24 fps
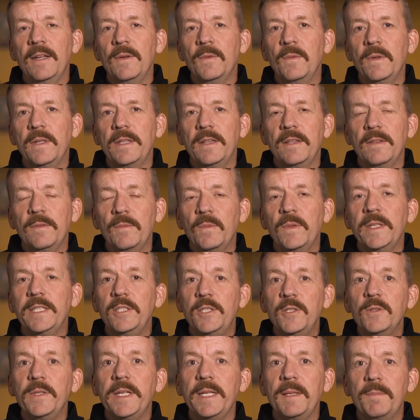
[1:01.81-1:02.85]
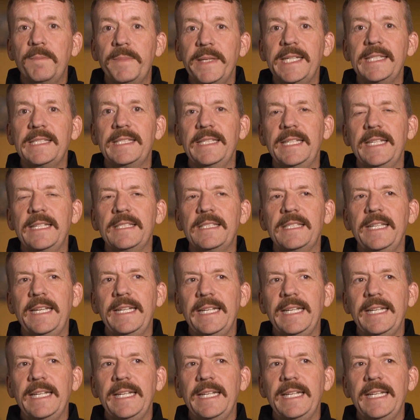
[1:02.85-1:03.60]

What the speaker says: when doing business.